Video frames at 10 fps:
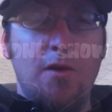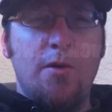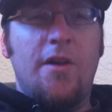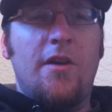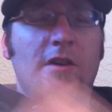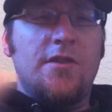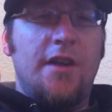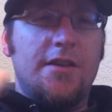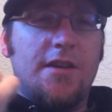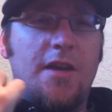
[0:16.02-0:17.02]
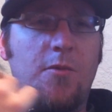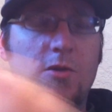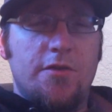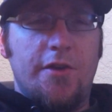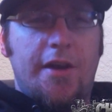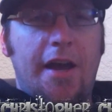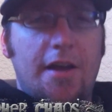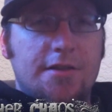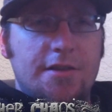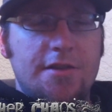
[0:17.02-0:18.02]
Hello there Internet, I am Christopher
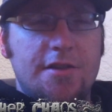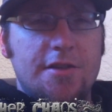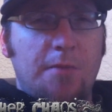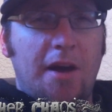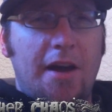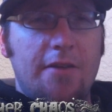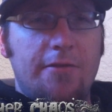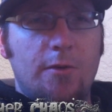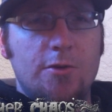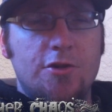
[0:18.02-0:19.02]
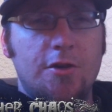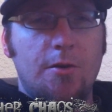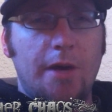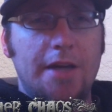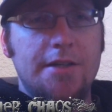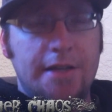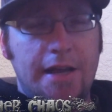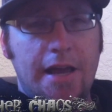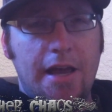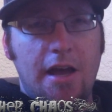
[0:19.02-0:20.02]
Chaos and this is my iPhone show, and
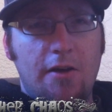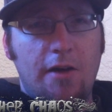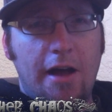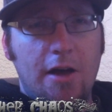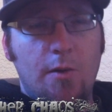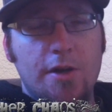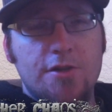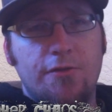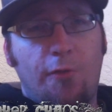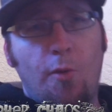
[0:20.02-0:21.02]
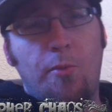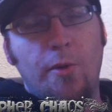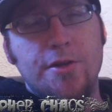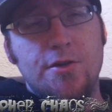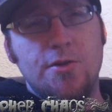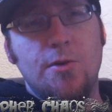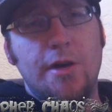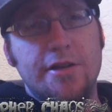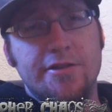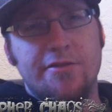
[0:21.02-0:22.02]
today iOS
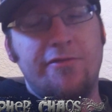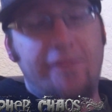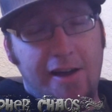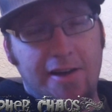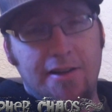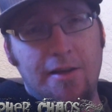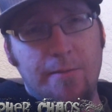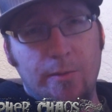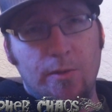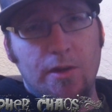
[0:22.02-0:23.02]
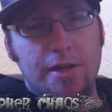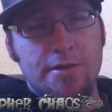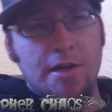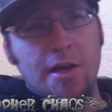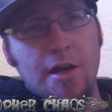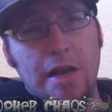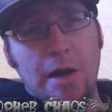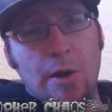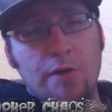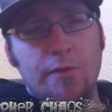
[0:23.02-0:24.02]
4.2 has finally been released.
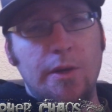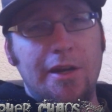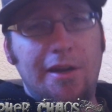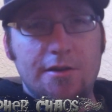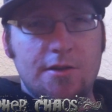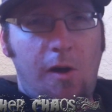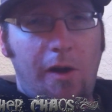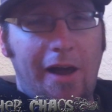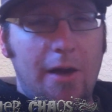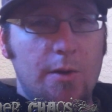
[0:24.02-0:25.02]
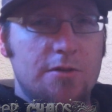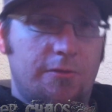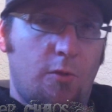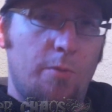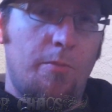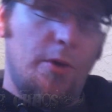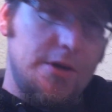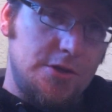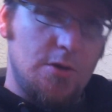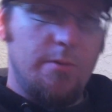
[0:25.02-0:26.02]
Now however, it is called iOS
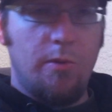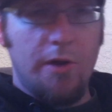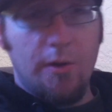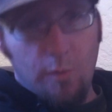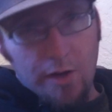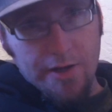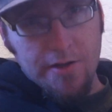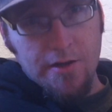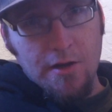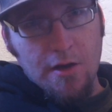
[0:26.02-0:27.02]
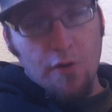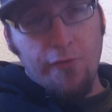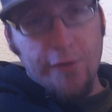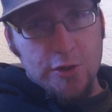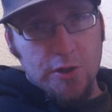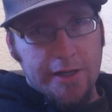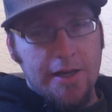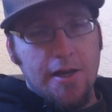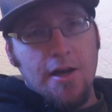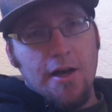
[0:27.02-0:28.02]
4.2.1
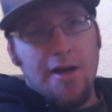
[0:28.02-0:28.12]
officially,